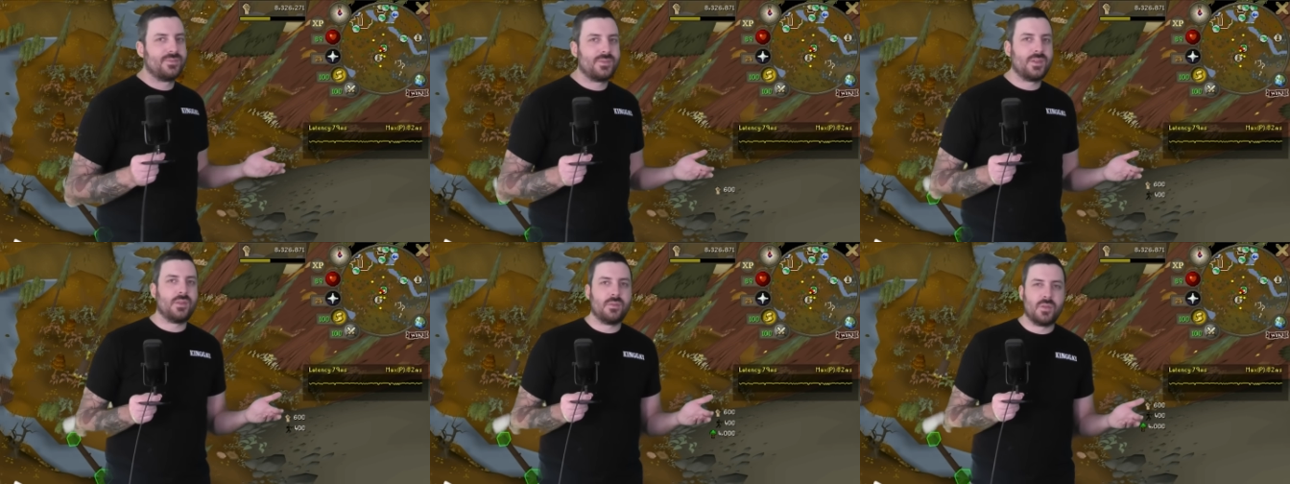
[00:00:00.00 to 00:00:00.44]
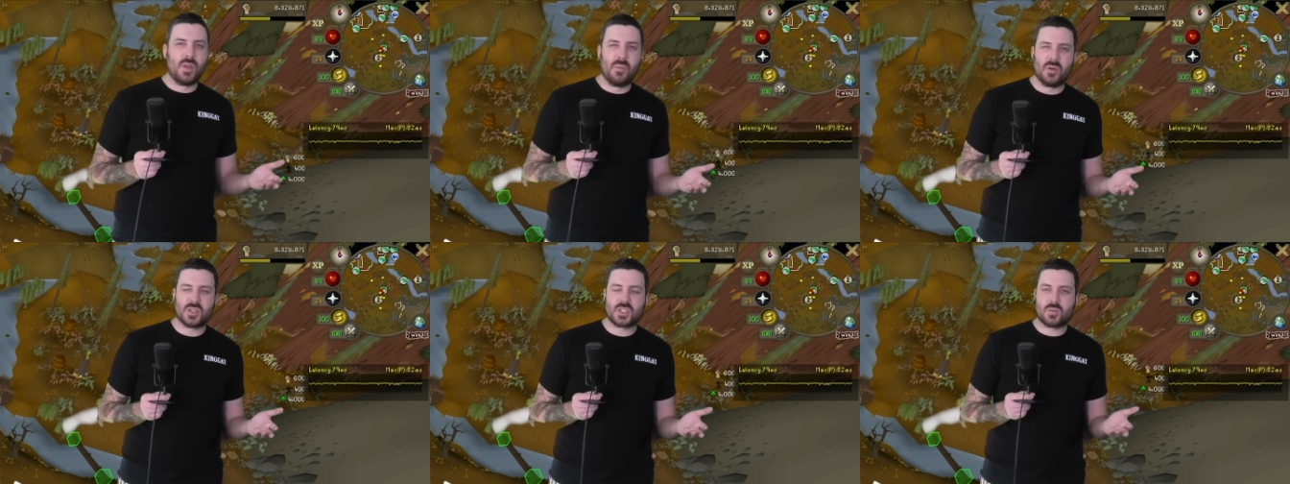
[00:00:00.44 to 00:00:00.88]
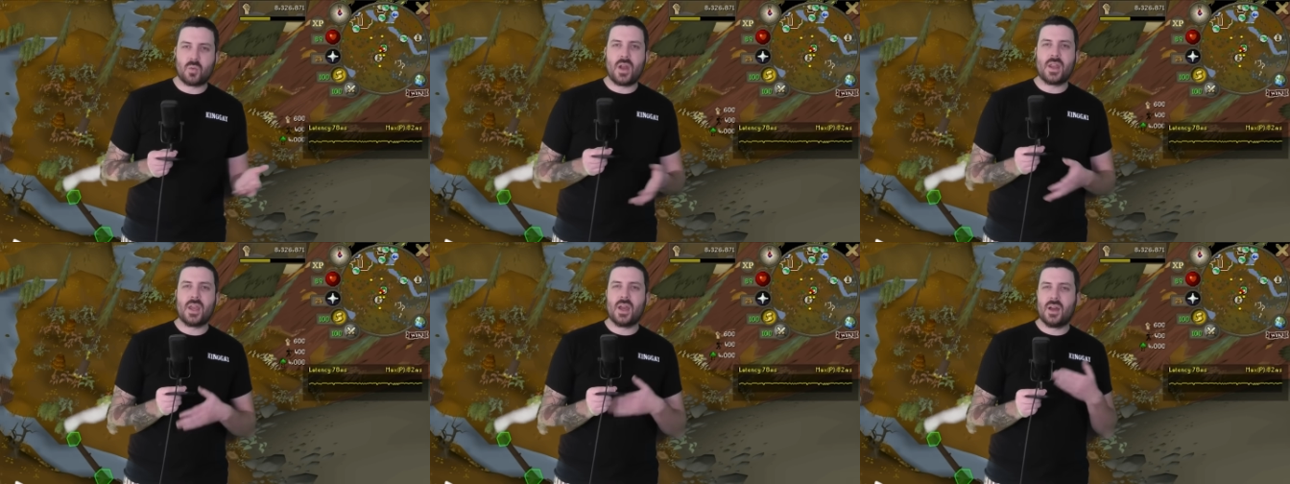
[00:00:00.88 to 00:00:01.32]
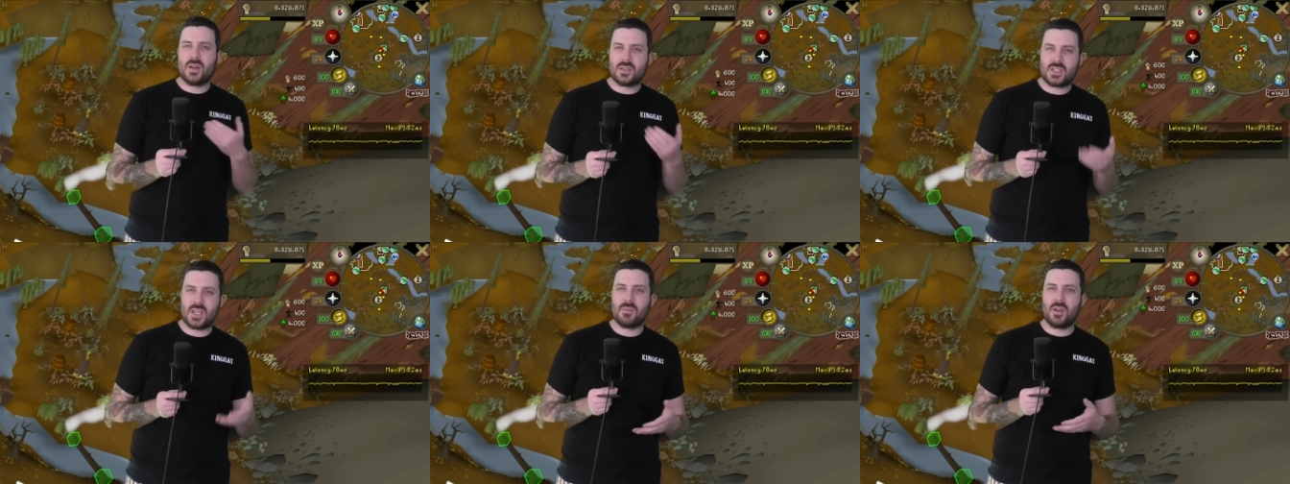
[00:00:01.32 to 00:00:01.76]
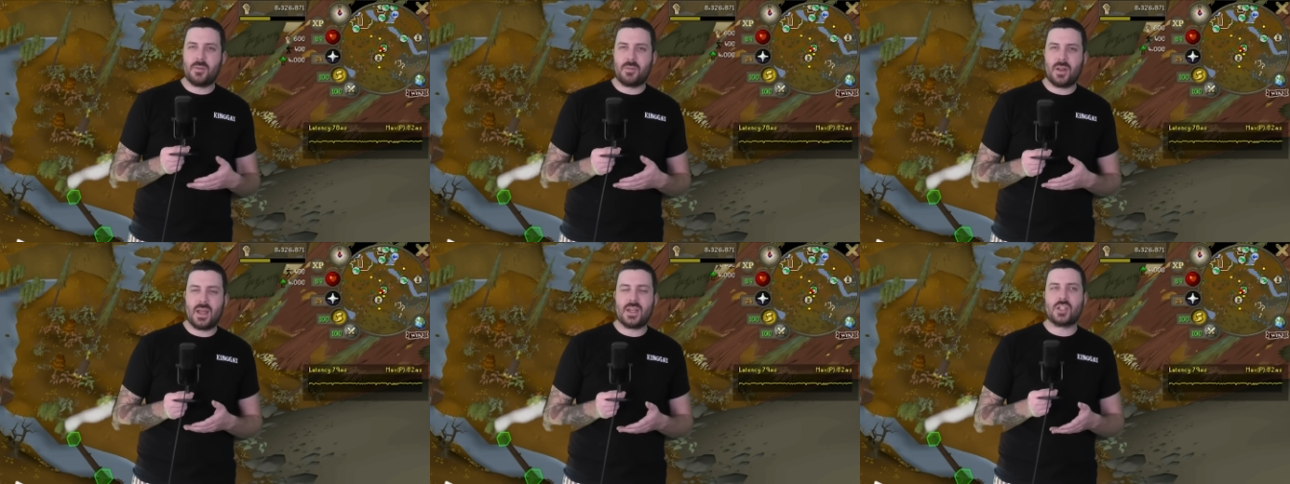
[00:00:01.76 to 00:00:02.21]
the more sweatier tick
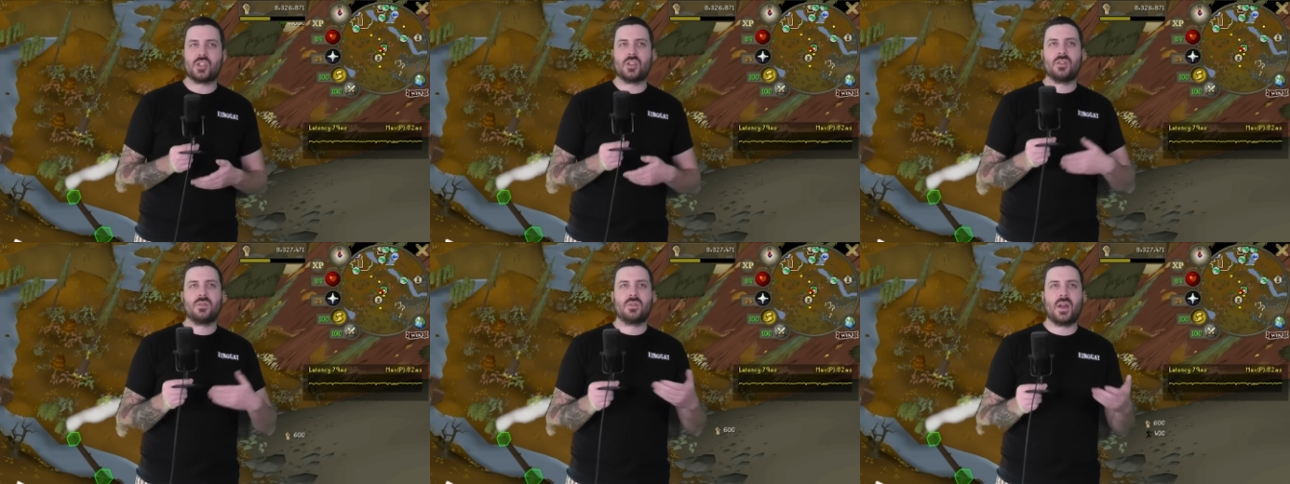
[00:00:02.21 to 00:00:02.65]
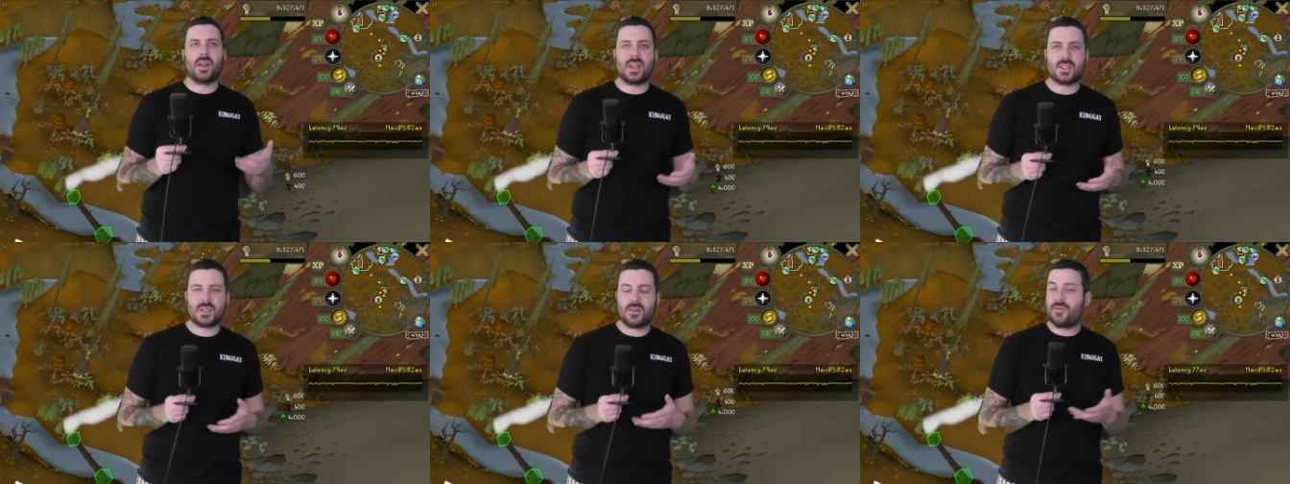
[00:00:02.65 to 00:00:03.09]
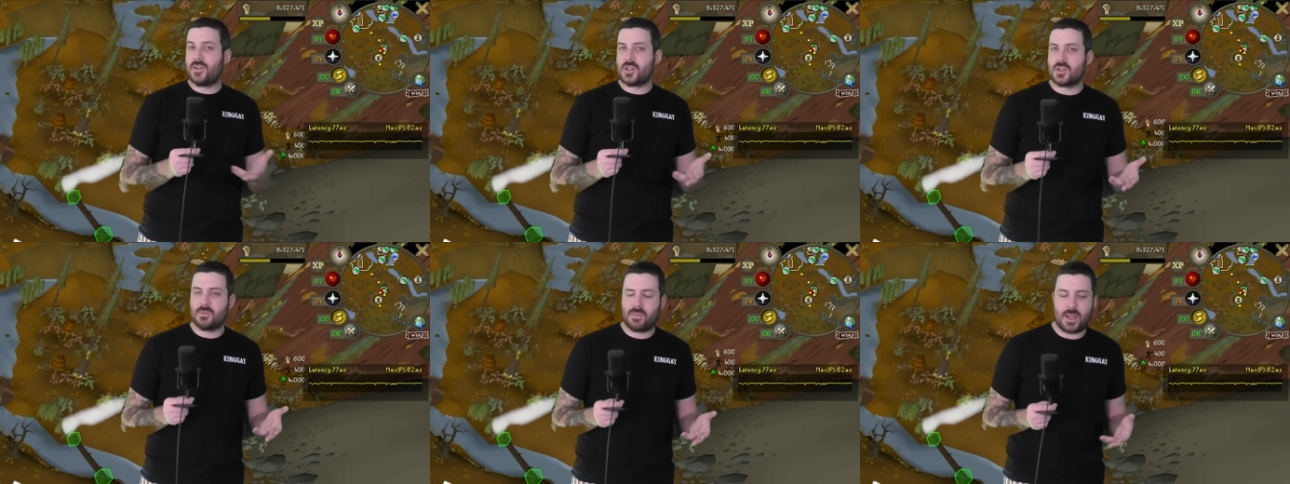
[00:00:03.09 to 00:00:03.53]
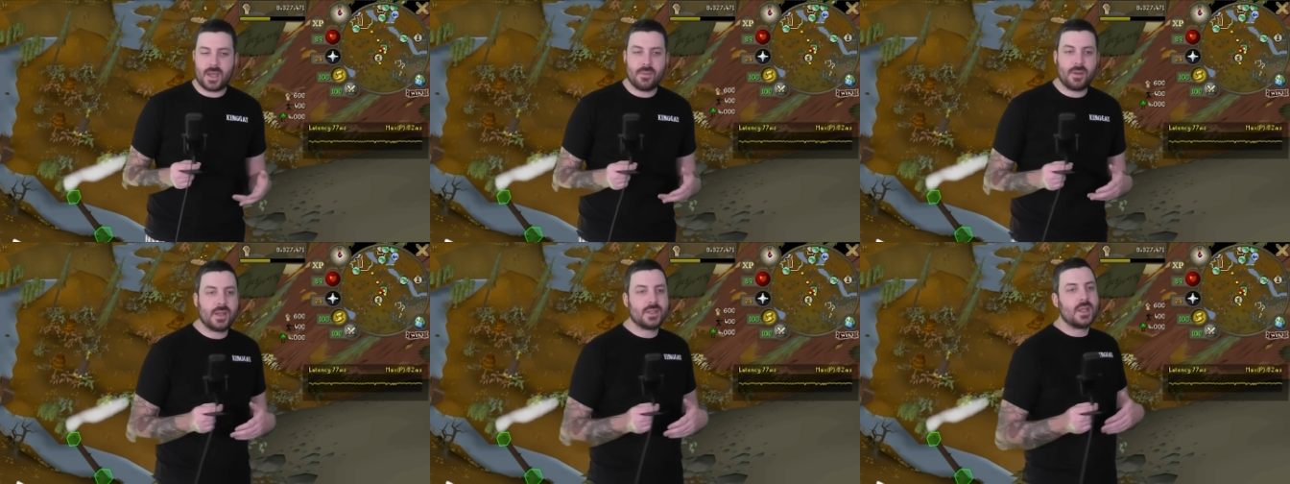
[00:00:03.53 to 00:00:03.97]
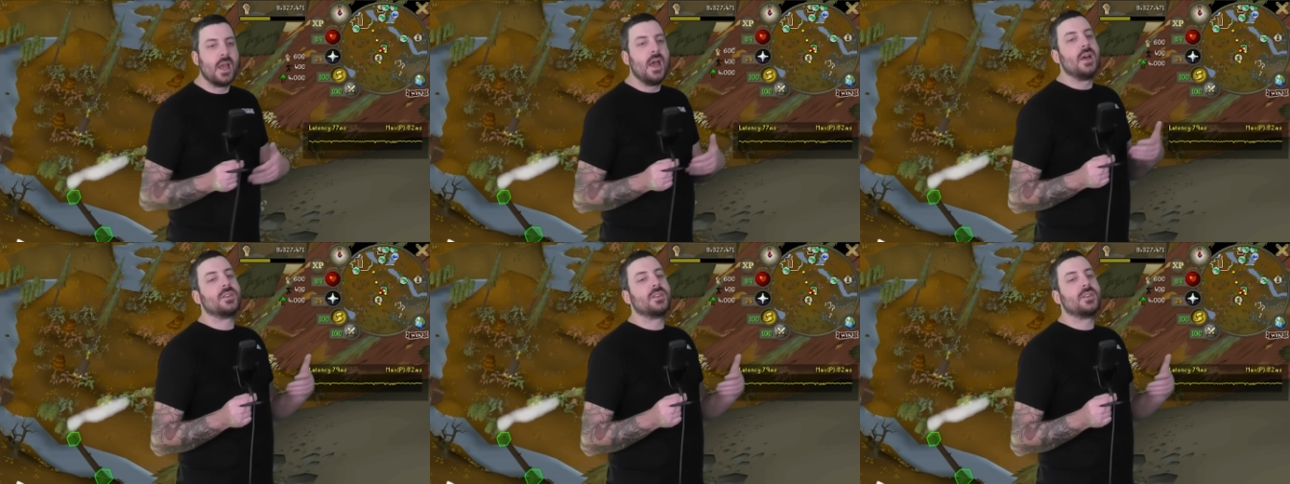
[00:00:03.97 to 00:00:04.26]
manipulation, I guess, efficient player base.